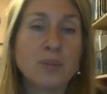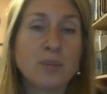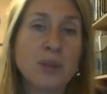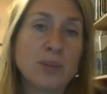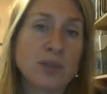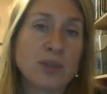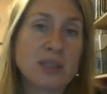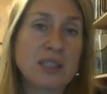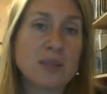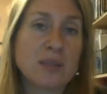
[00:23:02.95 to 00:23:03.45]

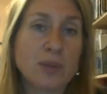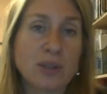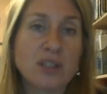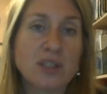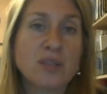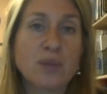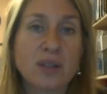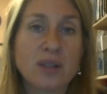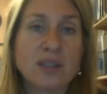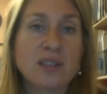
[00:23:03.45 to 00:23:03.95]
people's
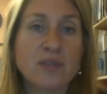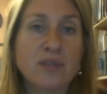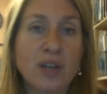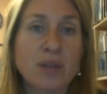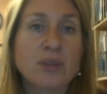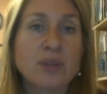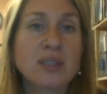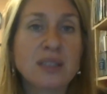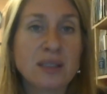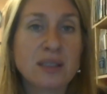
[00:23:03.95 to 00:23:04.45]
experience with this
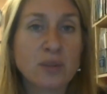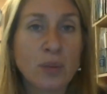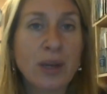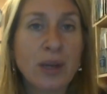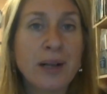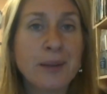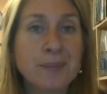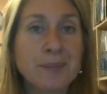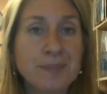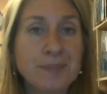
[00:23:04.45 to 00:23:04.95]
virus as
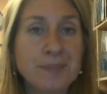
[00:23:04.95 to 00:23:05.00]
well.